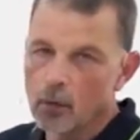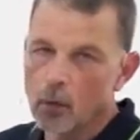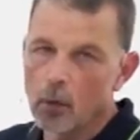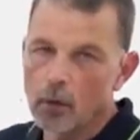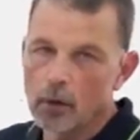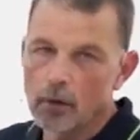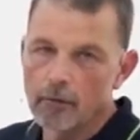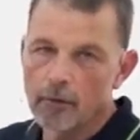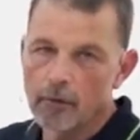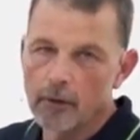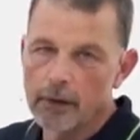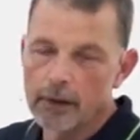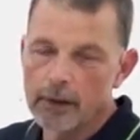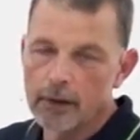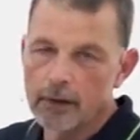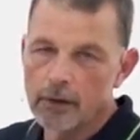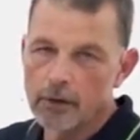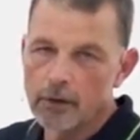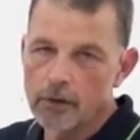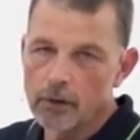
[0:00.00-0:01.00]
wall if I
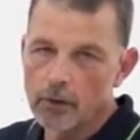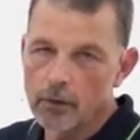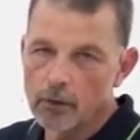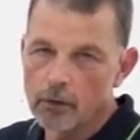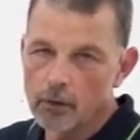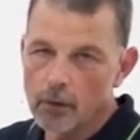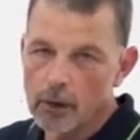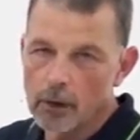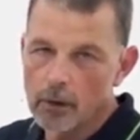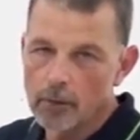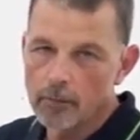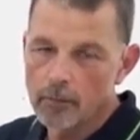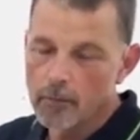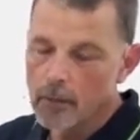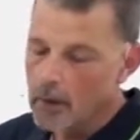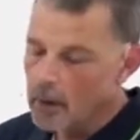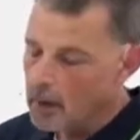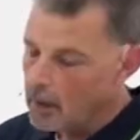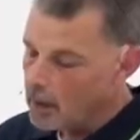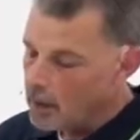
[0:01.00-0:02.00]
needed to as well.
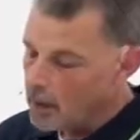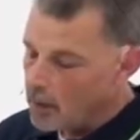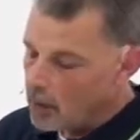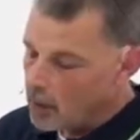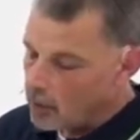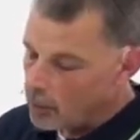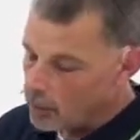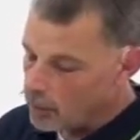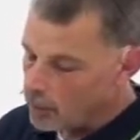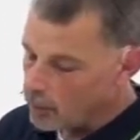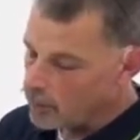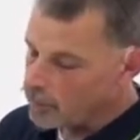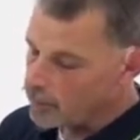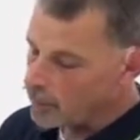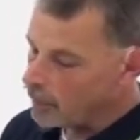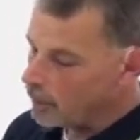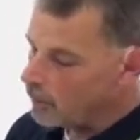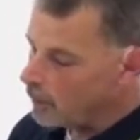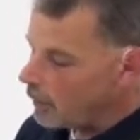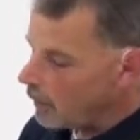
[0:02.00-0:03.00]
But
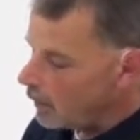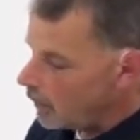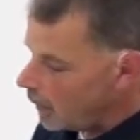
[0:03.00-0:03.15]
also,